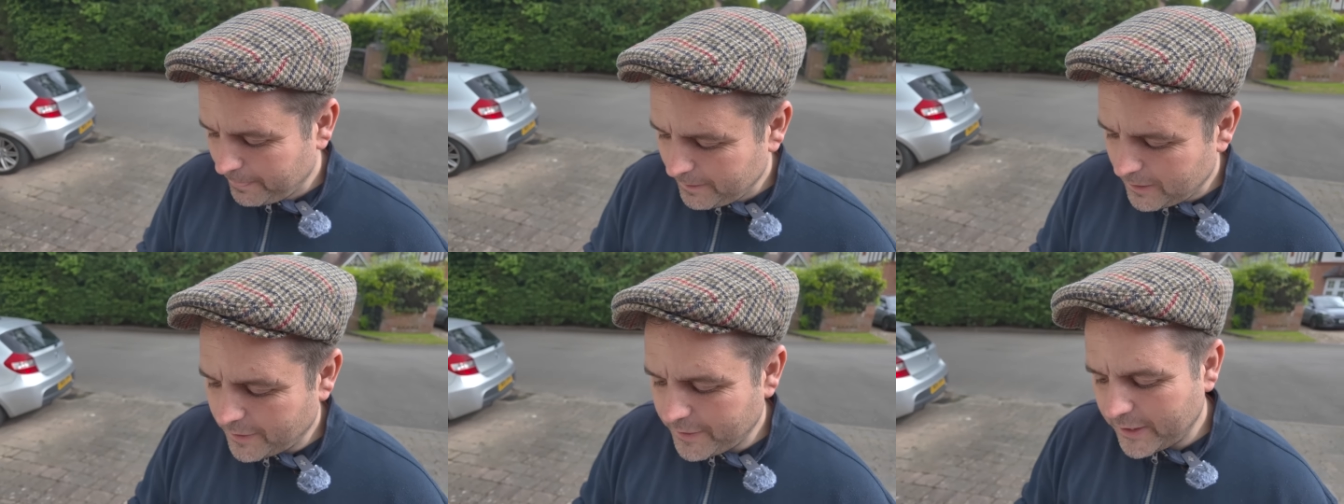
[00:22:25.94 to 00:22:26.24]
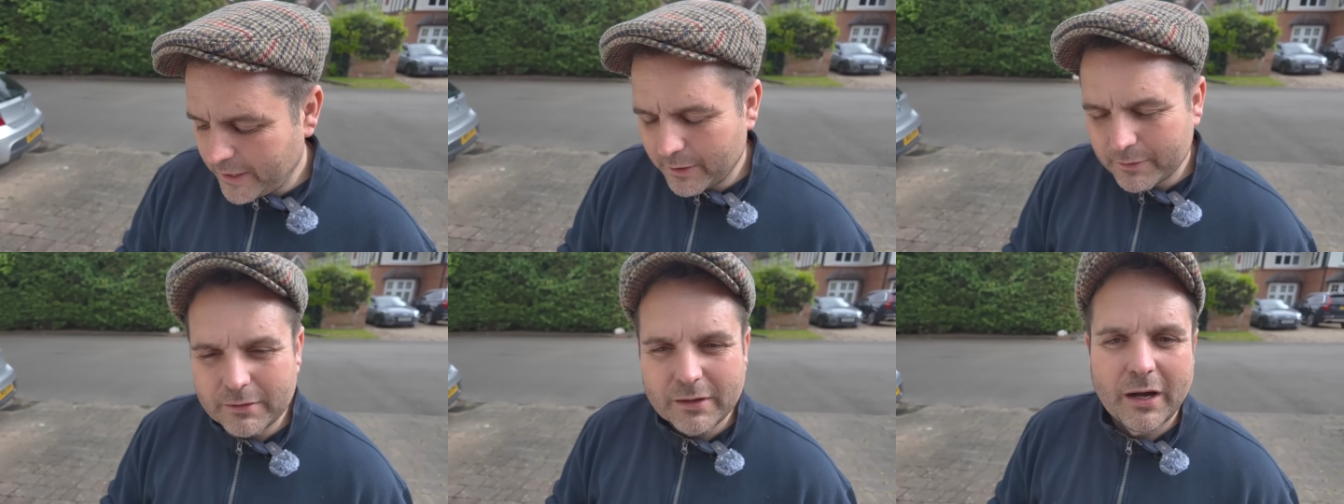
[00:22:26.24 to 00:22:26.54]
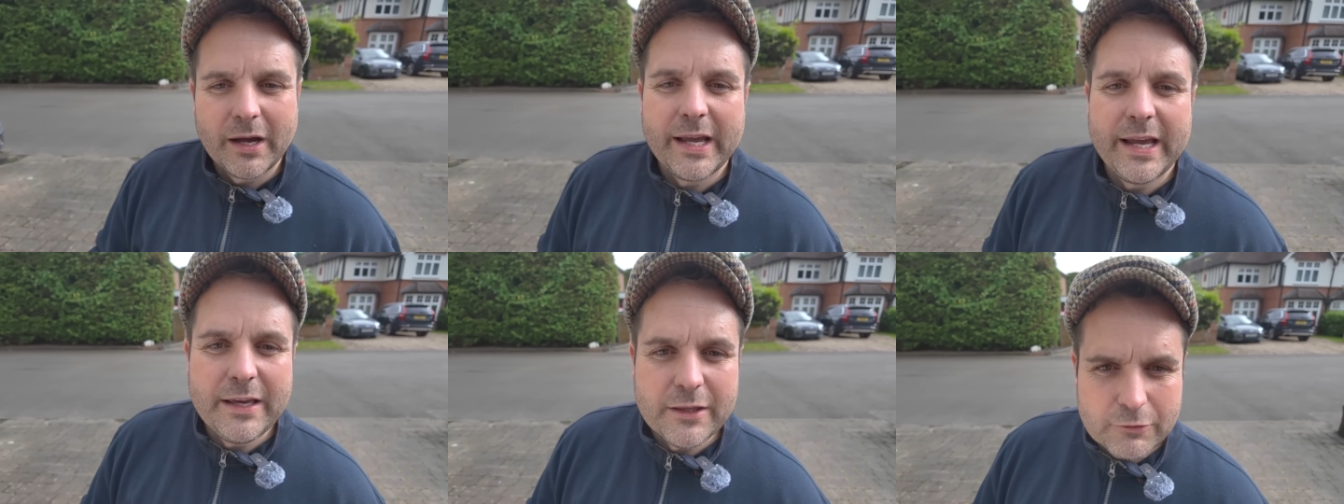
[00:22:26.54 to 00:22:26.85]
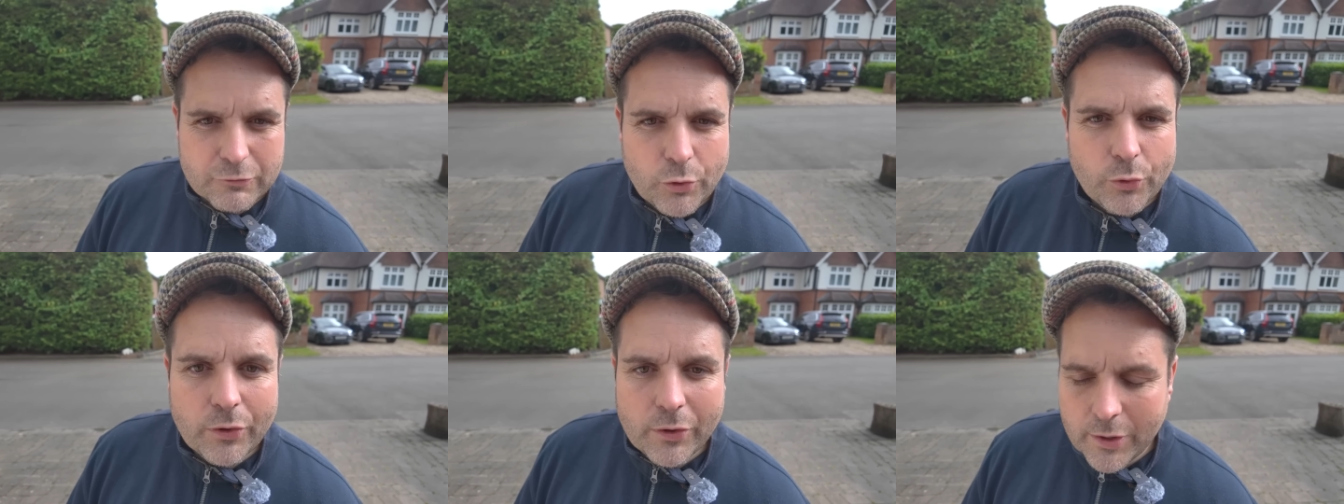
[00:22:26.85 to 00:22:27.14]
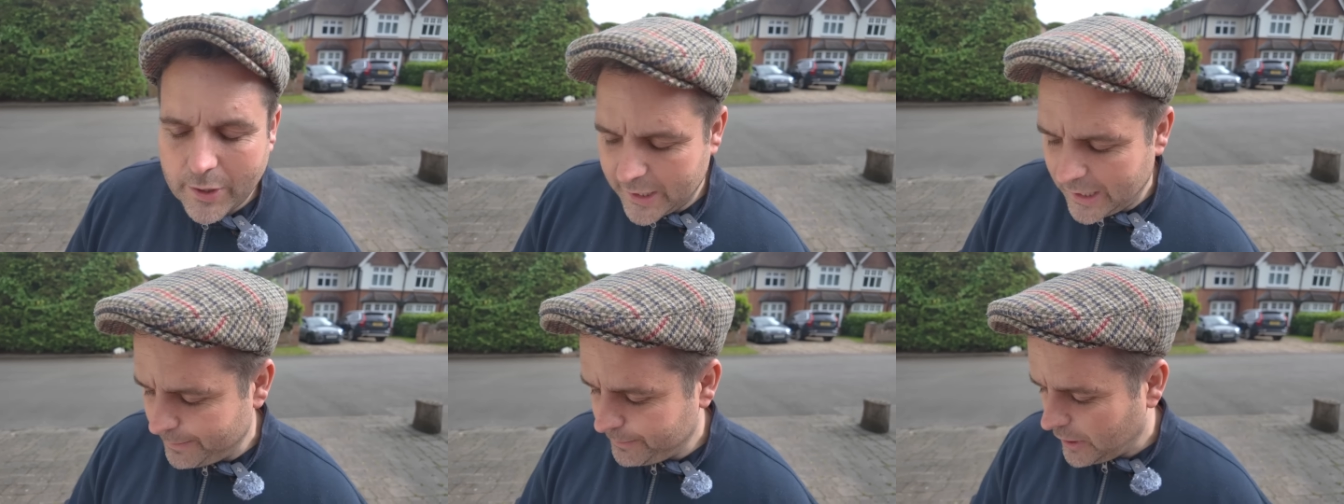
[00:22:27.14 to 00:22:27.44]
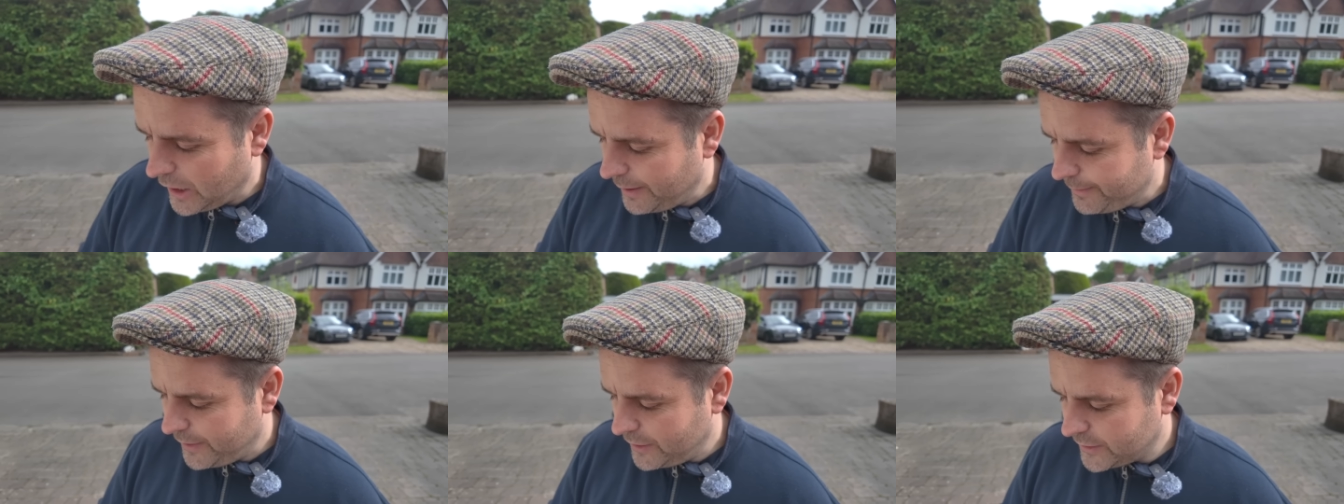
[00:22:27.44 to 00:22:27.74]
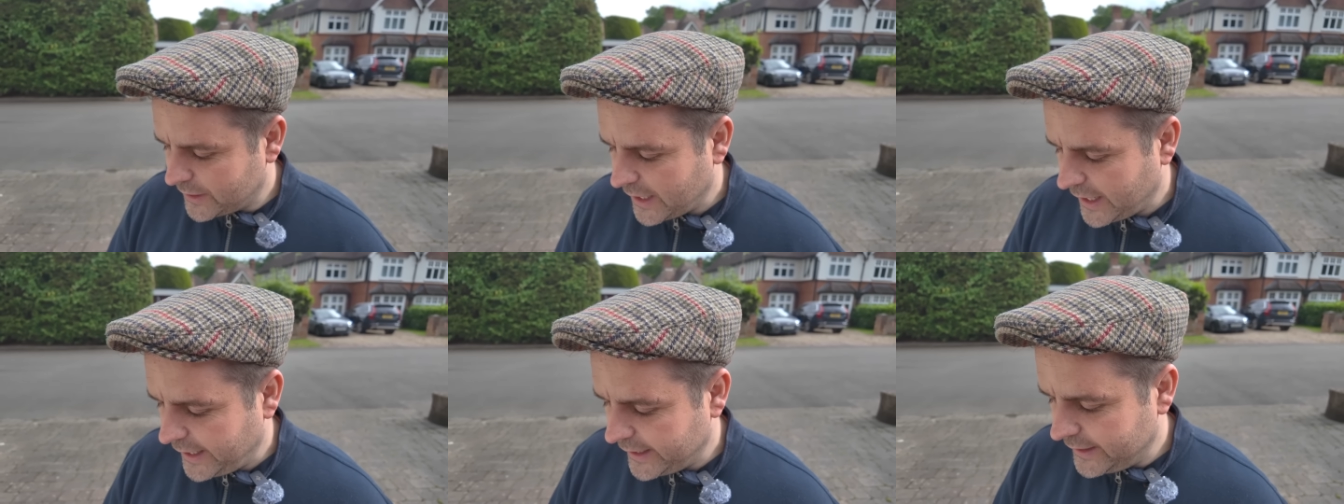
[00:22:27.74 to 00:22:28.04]
I don't know. Either or, and I'm, I'm
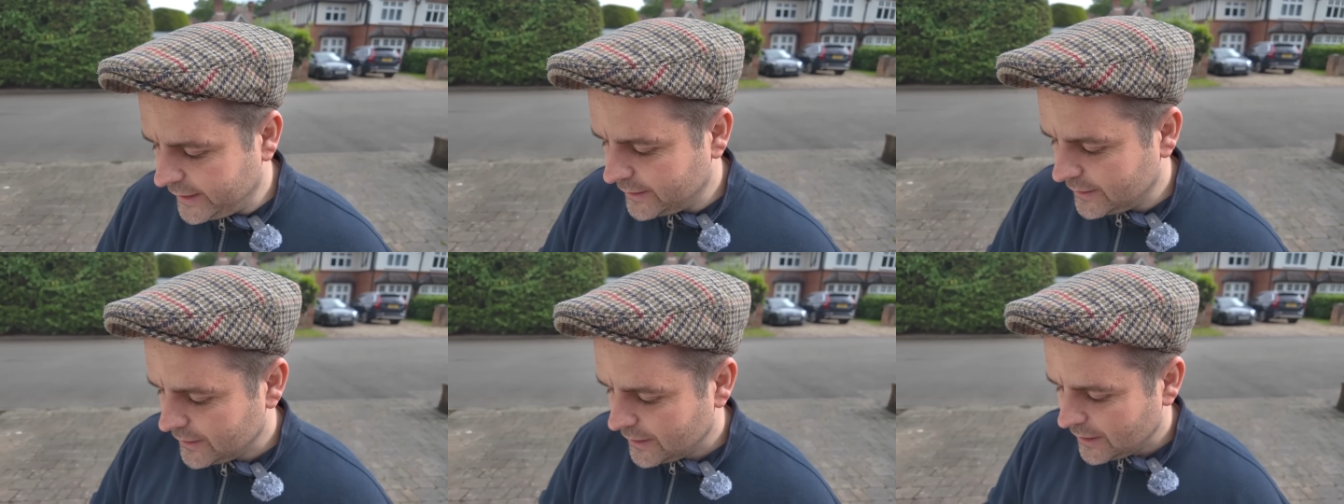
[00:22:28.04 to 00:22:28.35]
okay.